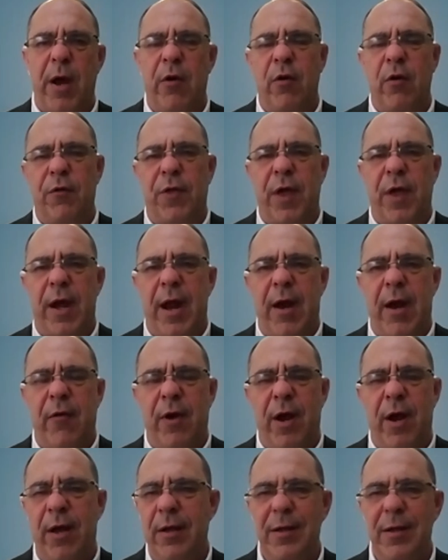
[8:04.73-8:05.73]
of that
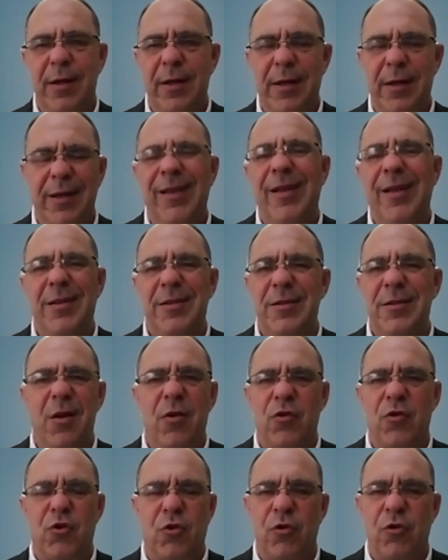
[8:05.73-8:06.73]
area. It's not
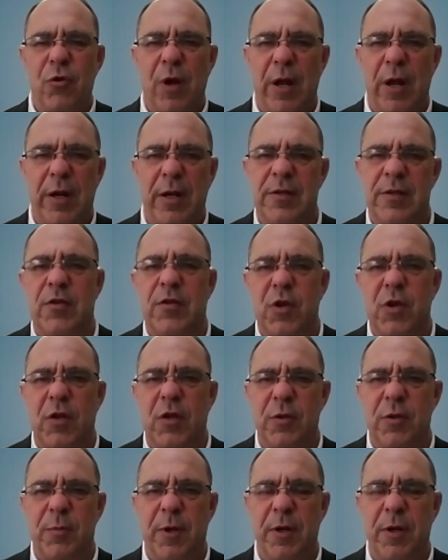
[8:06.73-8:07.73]
true, ladies and
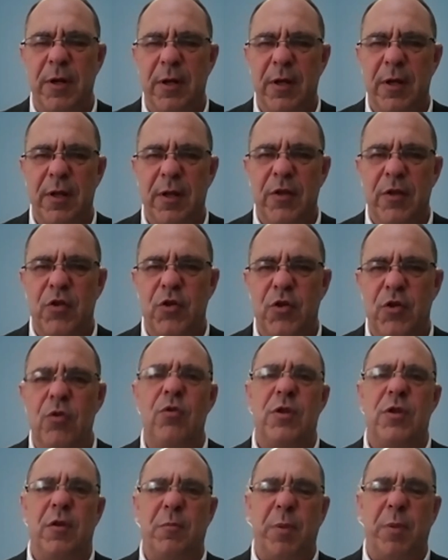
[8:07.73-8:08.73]
gentlemen. The Jews
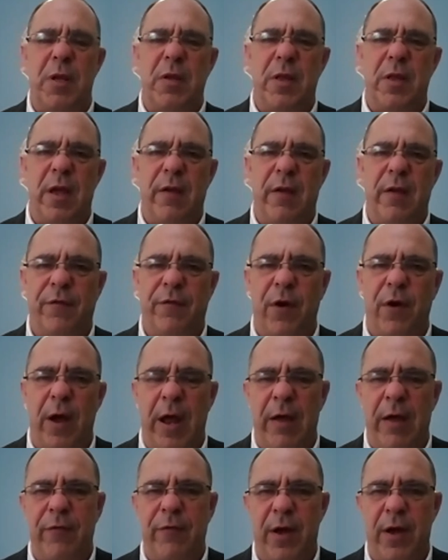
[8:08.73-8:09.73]
have been there
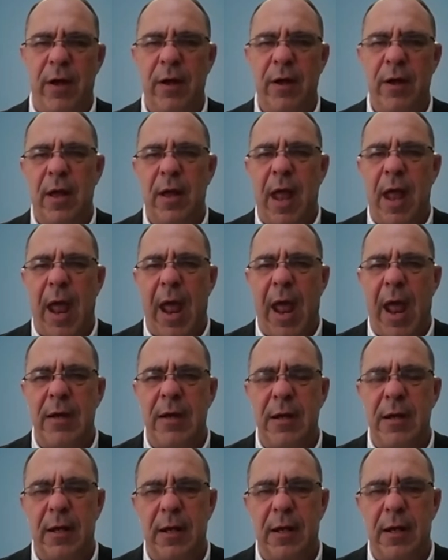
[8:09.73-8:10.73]
forever, and
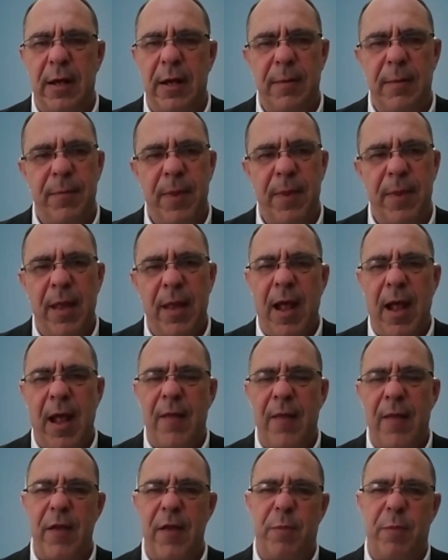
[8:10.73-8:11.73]

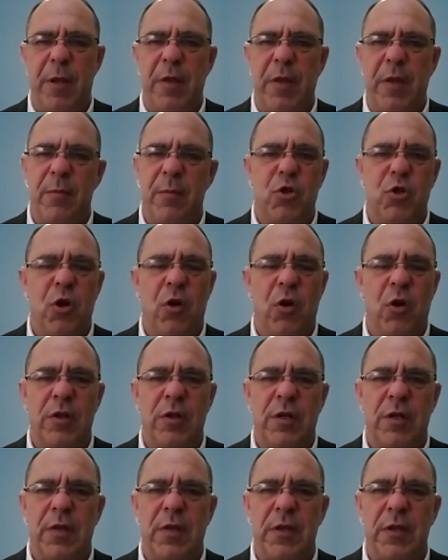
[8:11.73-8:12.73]
they've been the majority
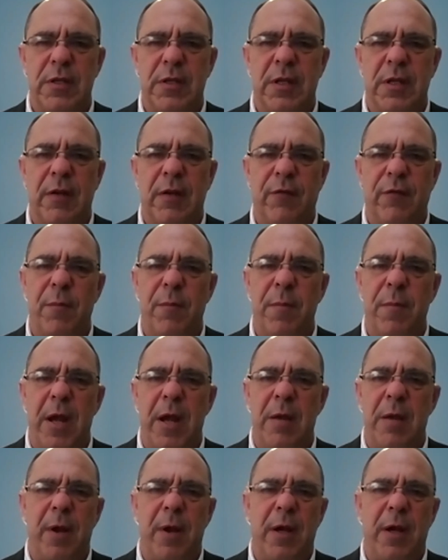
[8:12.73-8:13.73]
in the city for many,
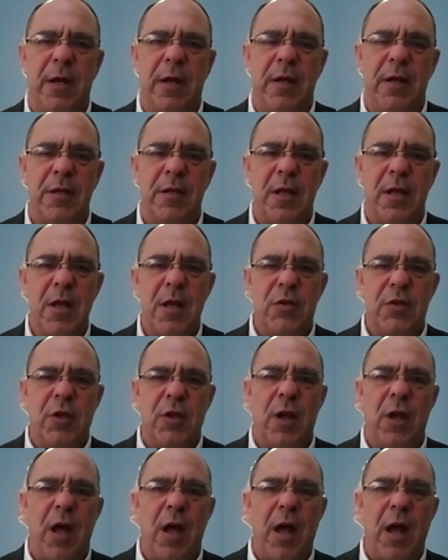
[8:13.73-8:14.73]
many years. So
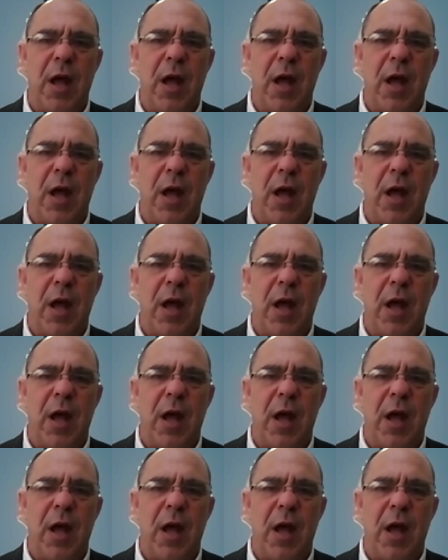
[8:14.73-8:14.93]
Chaim,